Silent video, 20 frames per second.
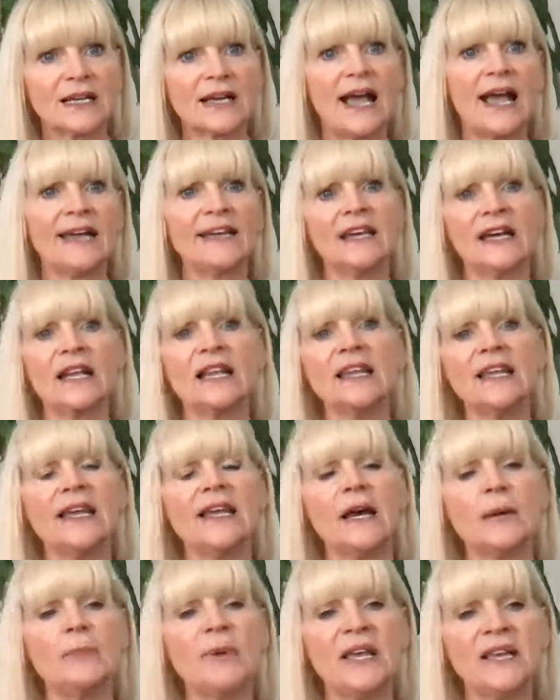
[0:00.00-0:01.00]
Kind of clean
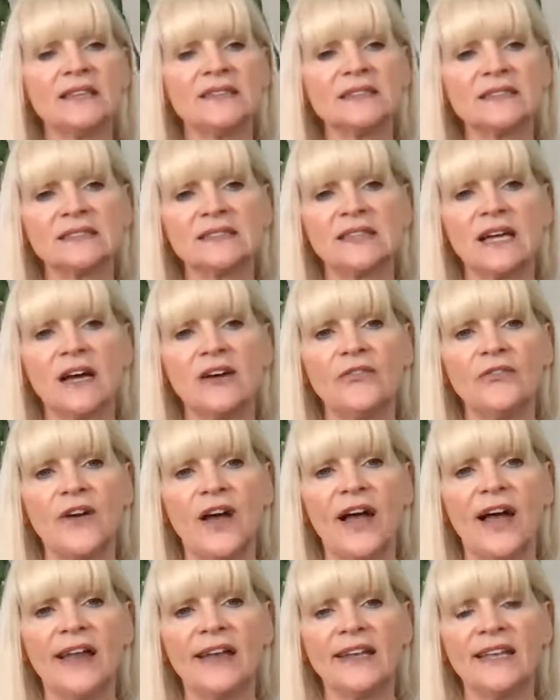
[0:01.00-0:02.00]
up his stuff
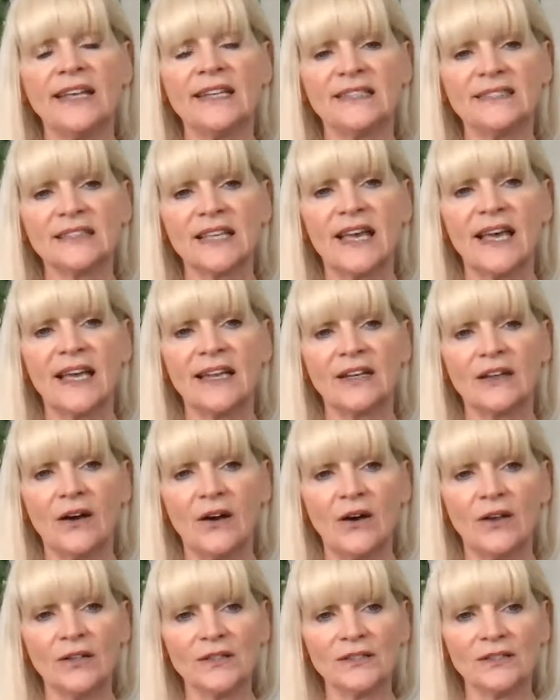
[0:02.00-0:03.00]
on his end
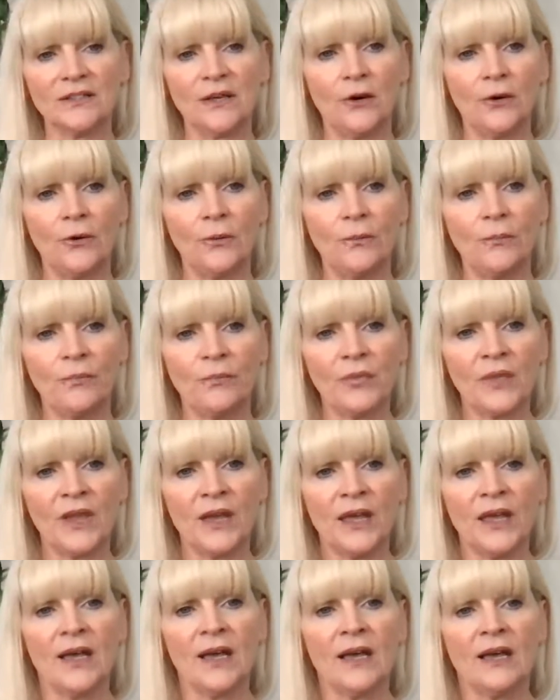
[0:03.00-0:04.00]
also.
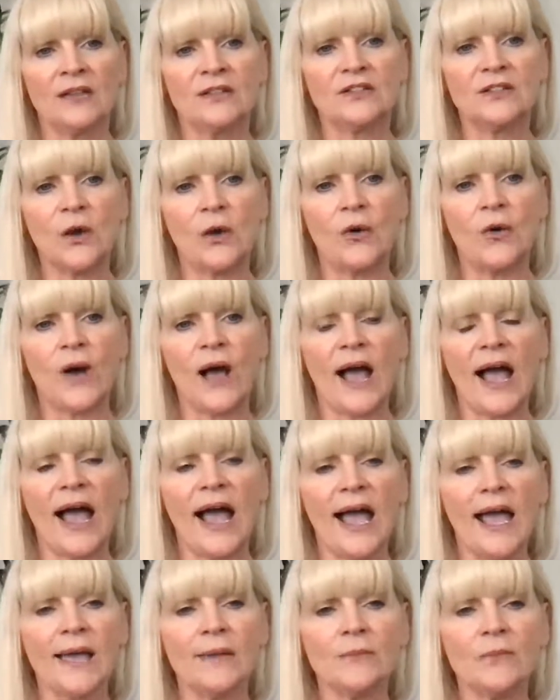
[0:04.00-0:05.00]
So
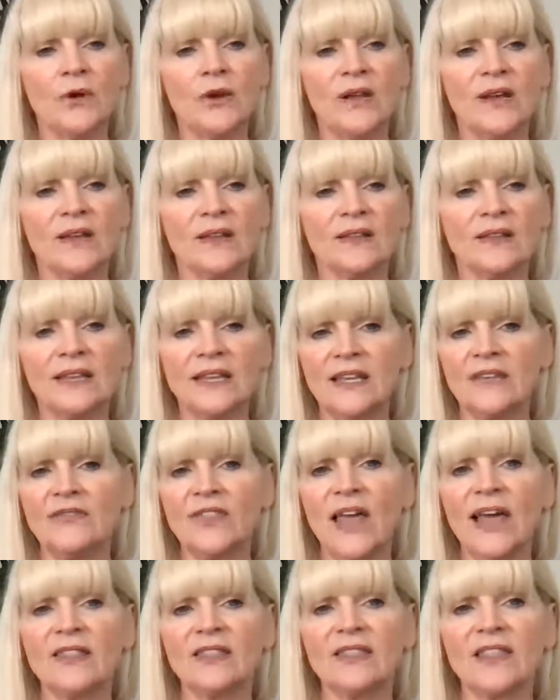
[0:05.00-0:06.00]
I'm going to leave
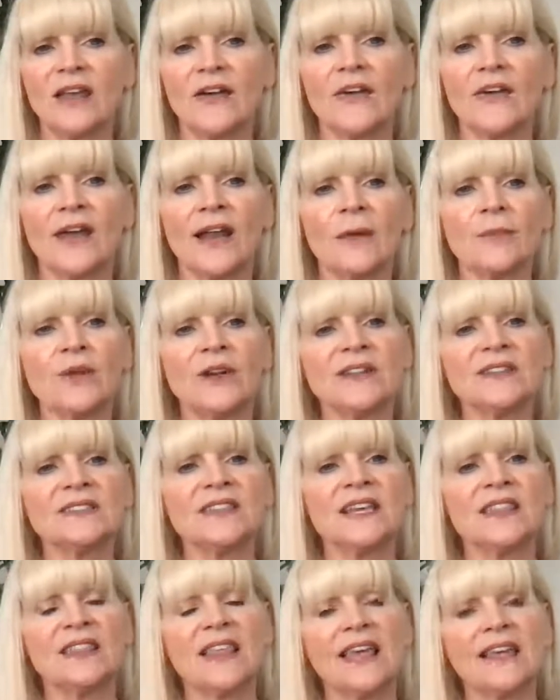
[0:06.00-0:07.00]
that there. And I'm going to
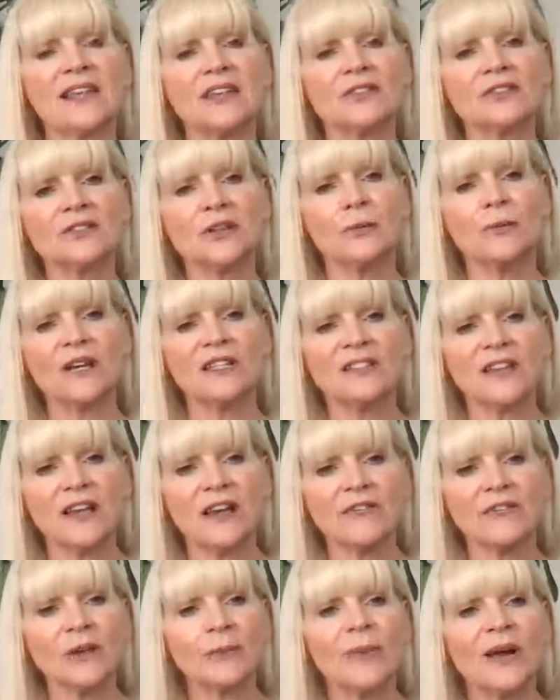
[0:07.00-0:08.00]
say thank you so much,
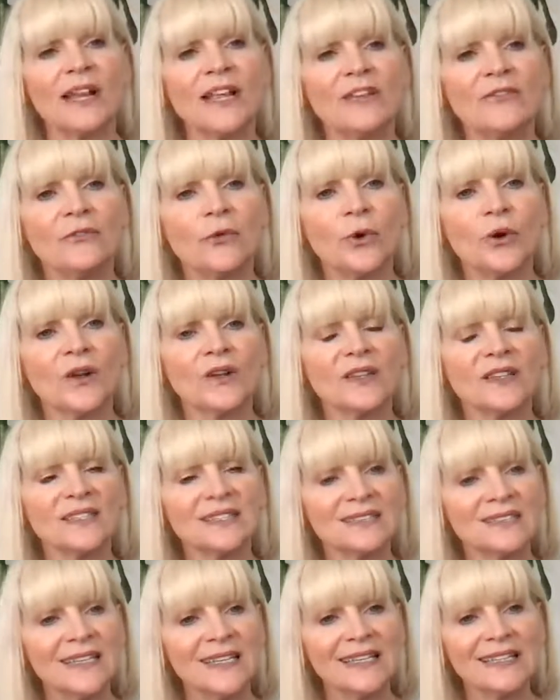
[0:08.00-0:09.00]
everybody, for
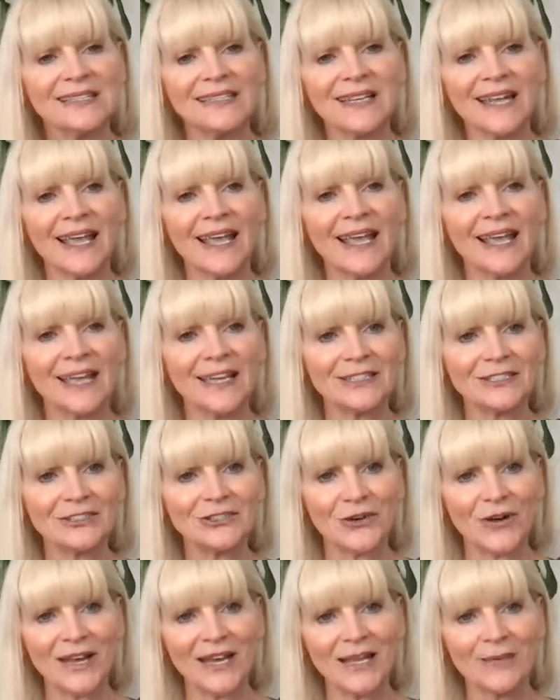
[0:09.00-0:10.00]
listening today and
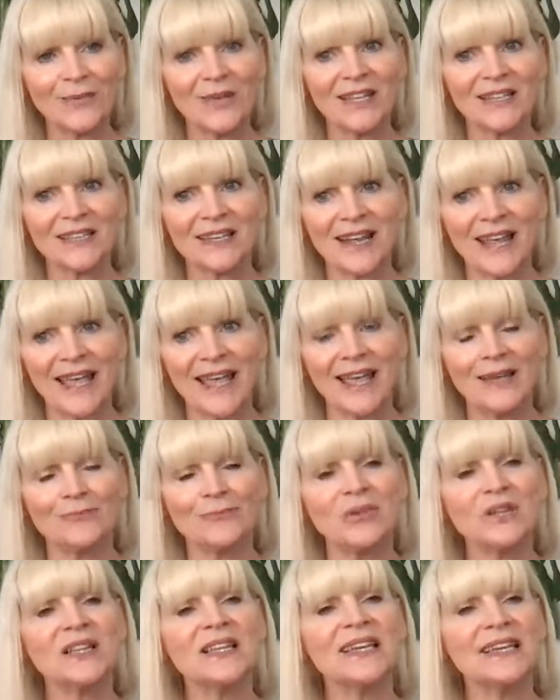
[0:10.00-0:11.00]
joining me today.
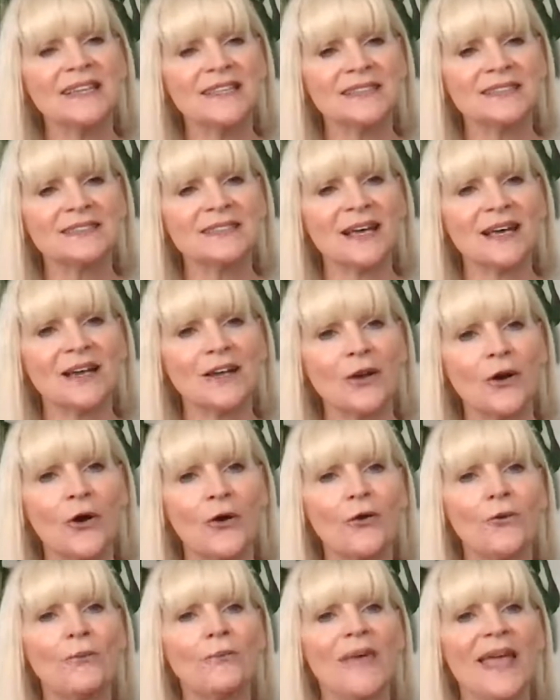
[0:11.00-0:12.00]
Please
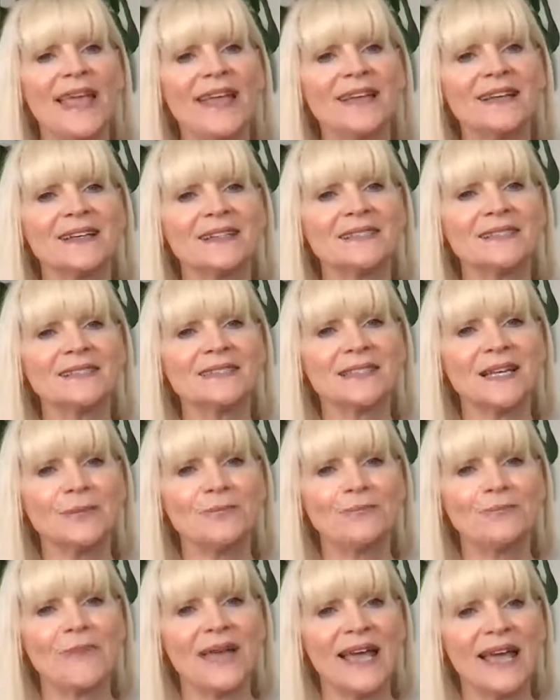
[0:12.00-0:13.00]
go make
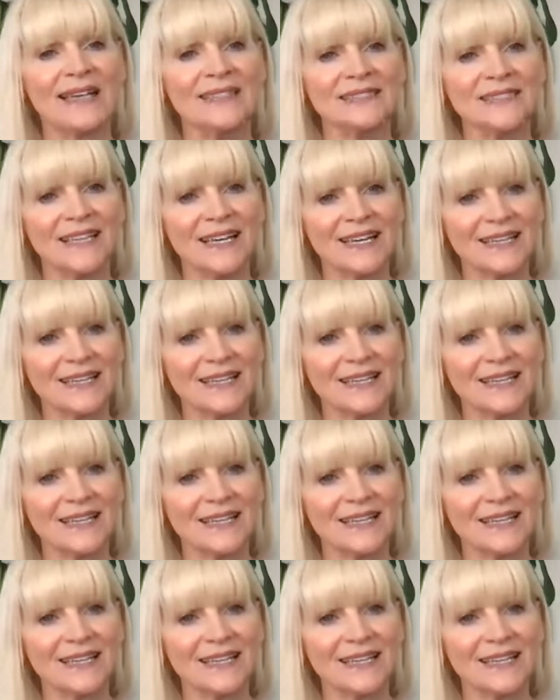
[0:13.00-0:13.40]
some magic.